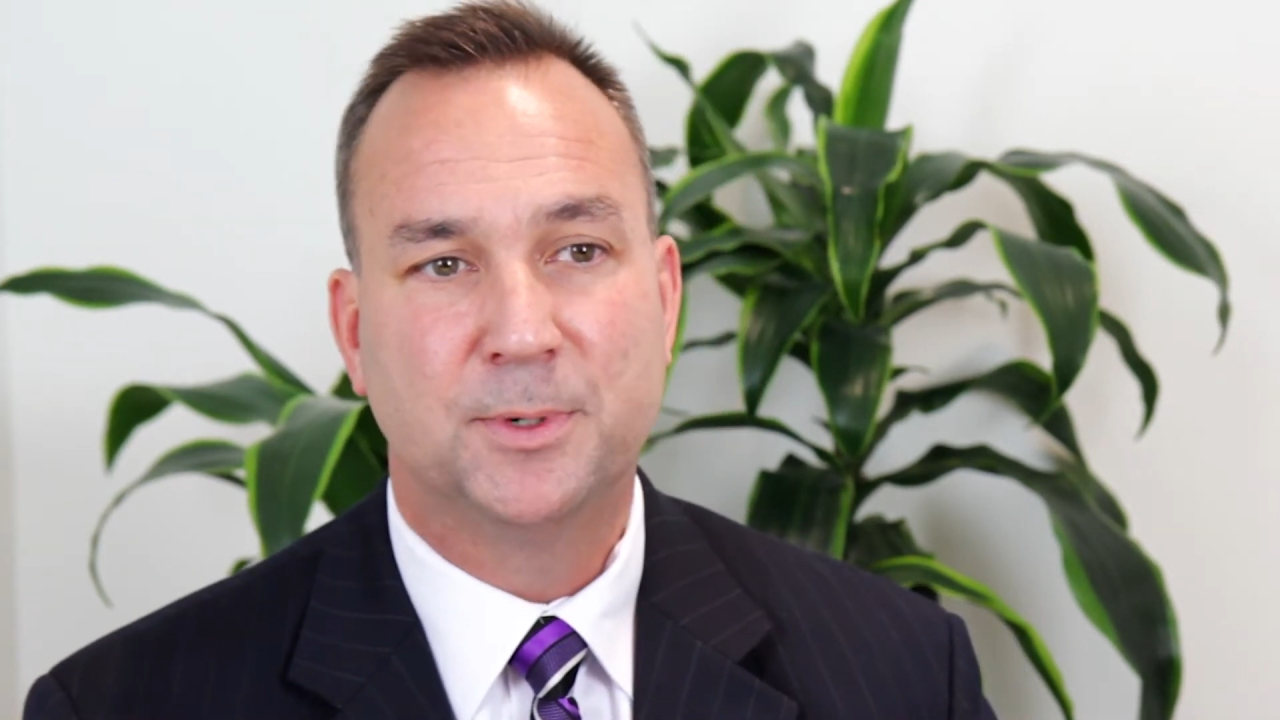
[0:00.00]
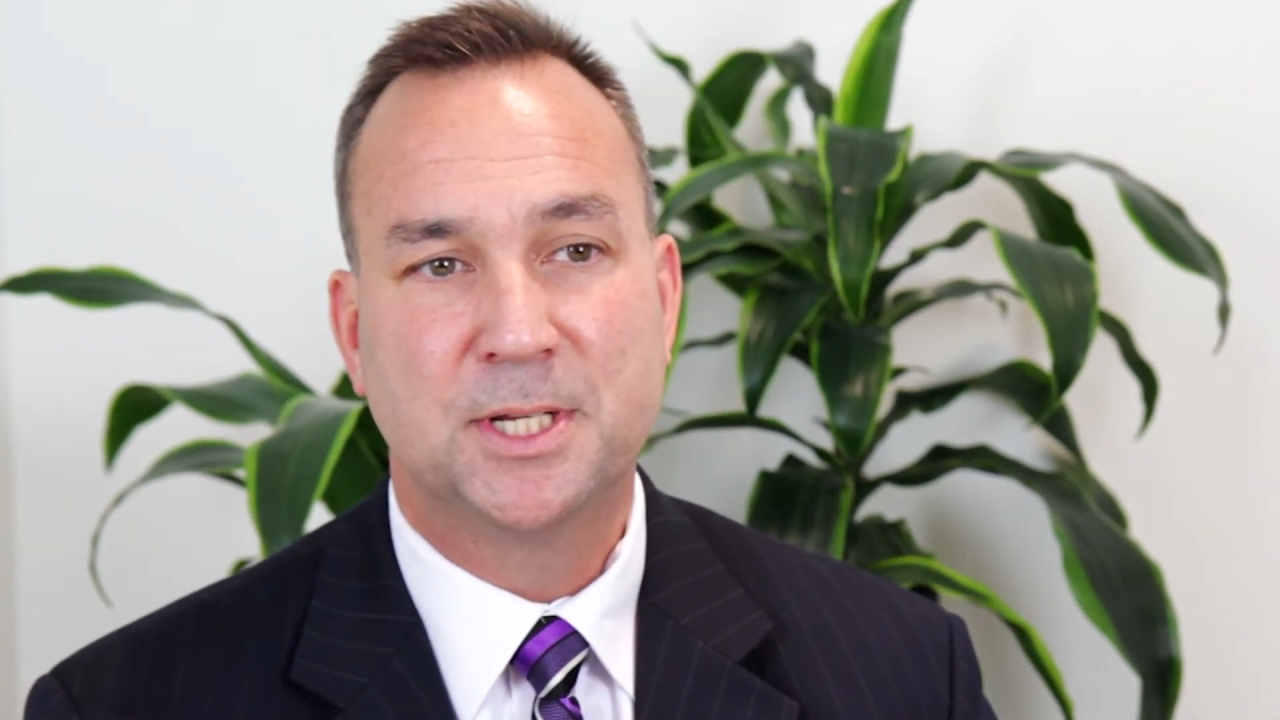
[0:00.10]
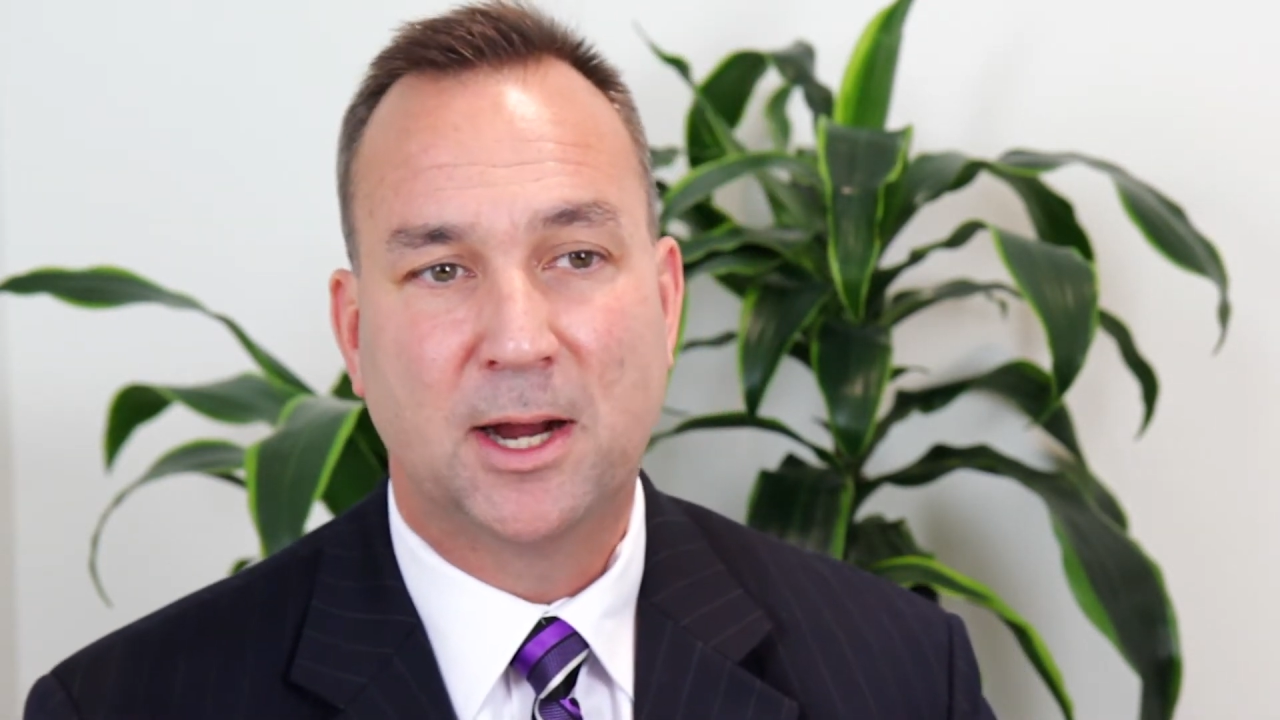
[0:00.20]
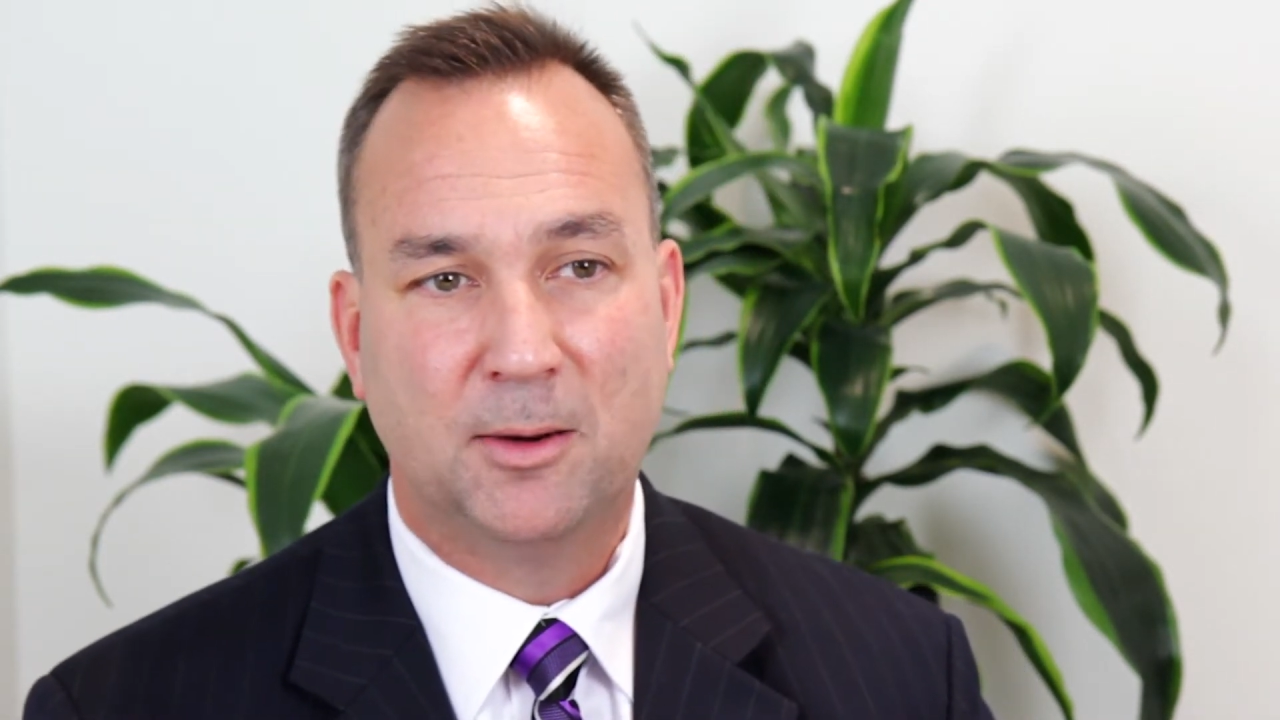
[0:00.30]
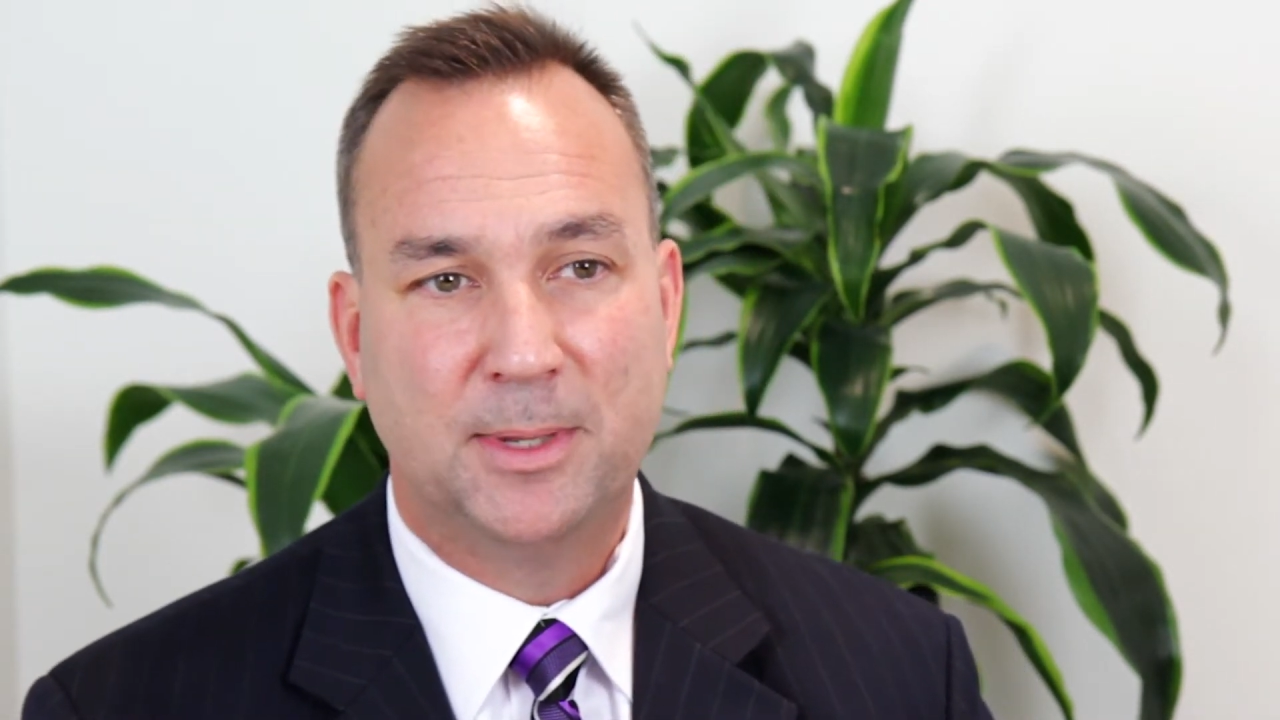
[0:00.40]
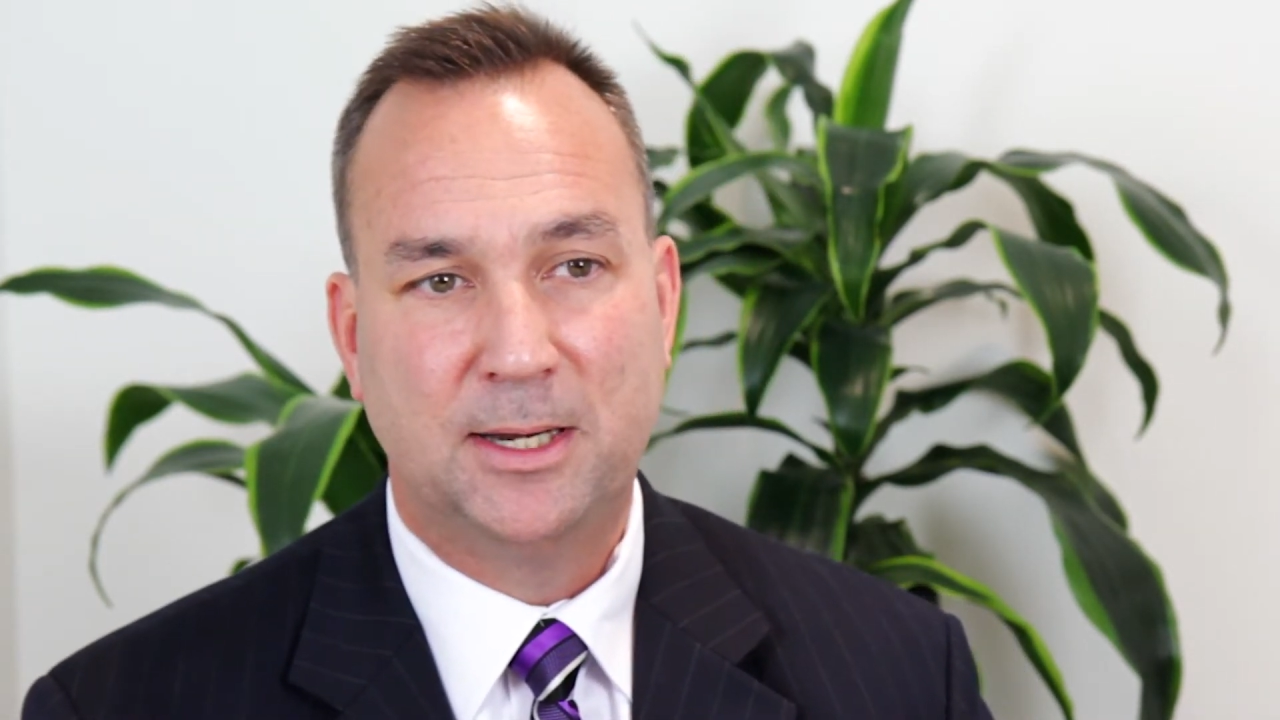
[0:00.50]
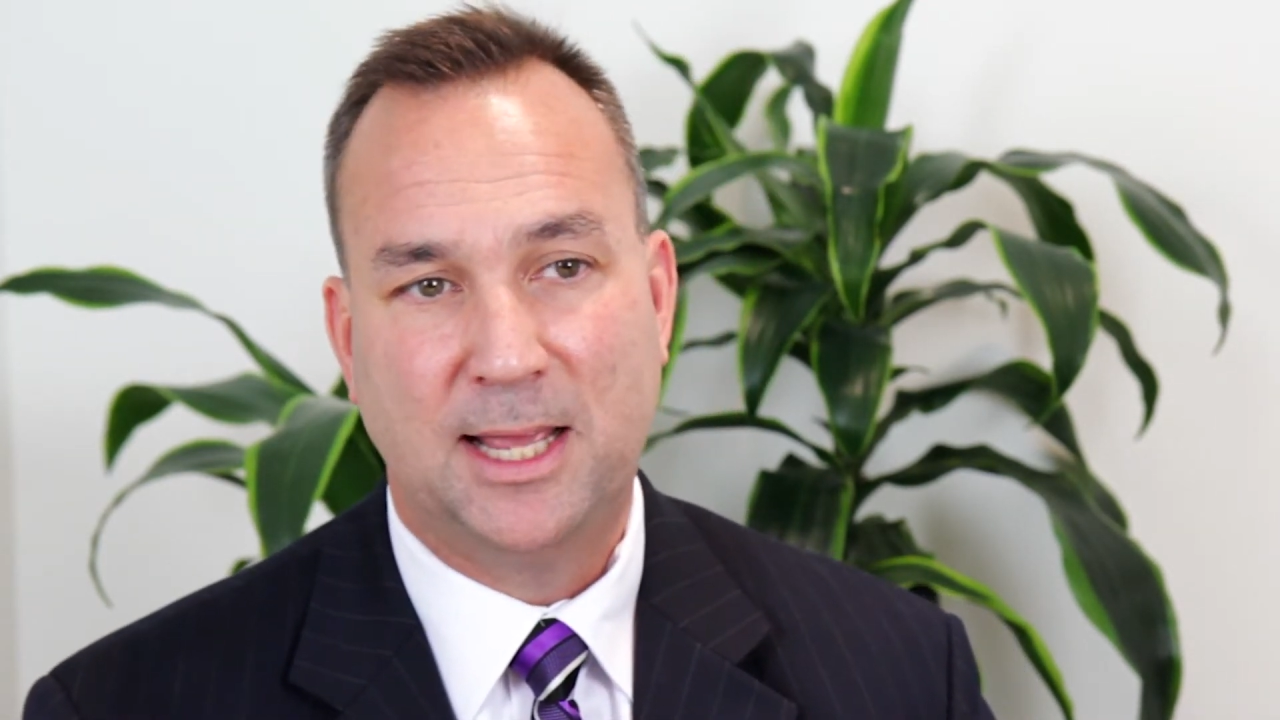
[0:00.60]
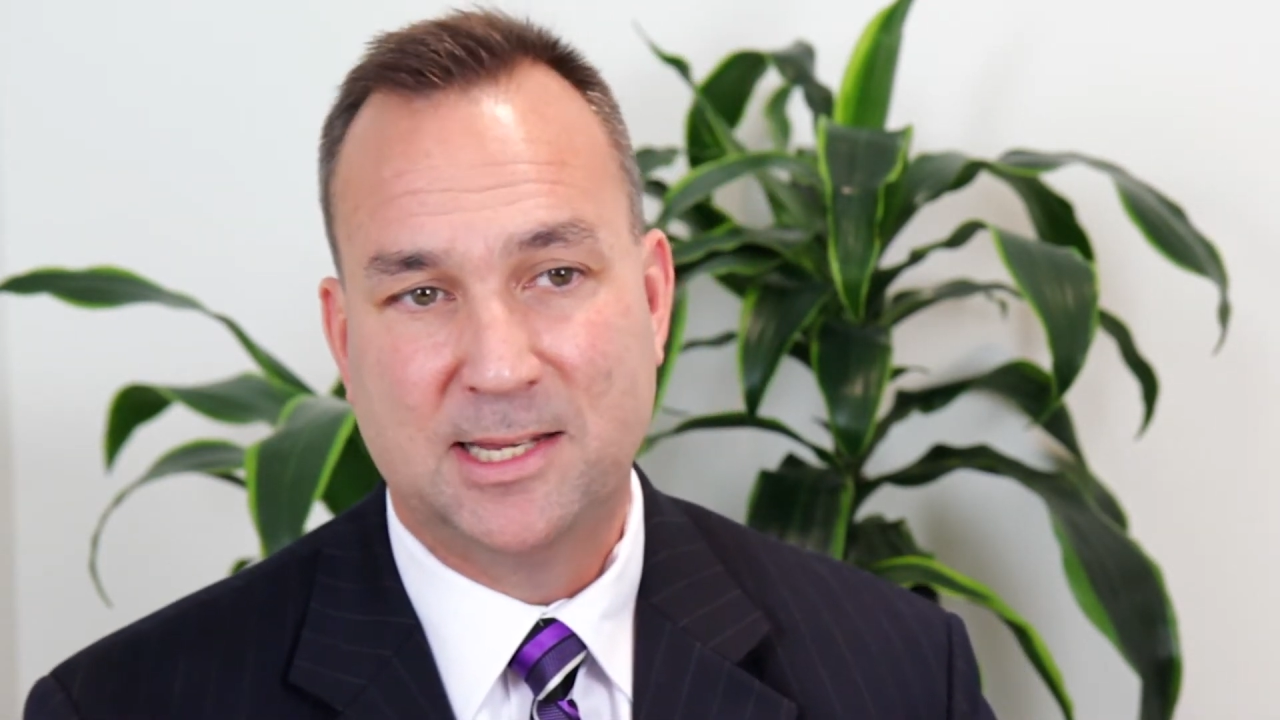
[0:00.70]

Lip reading: retirement